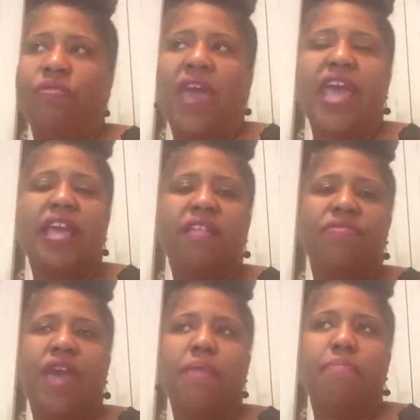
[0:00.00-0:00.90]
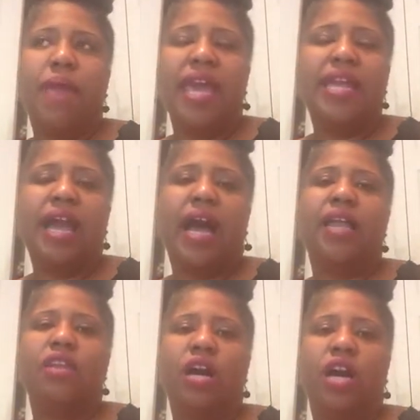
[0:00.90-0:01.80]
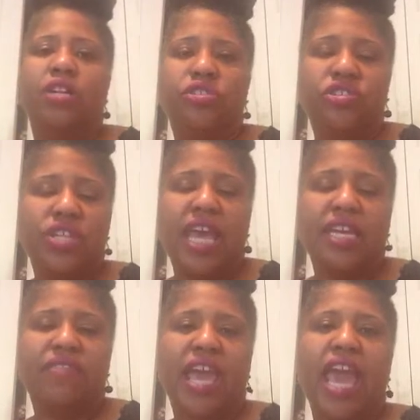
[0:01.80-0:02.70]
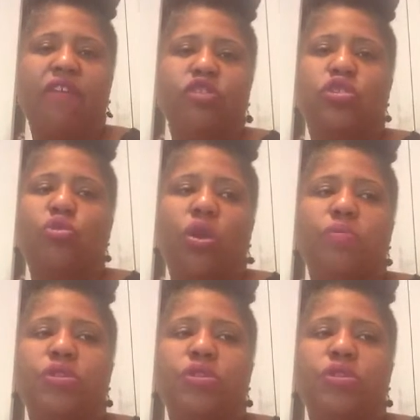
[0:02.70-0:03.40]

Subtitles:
They may not understand they have a story,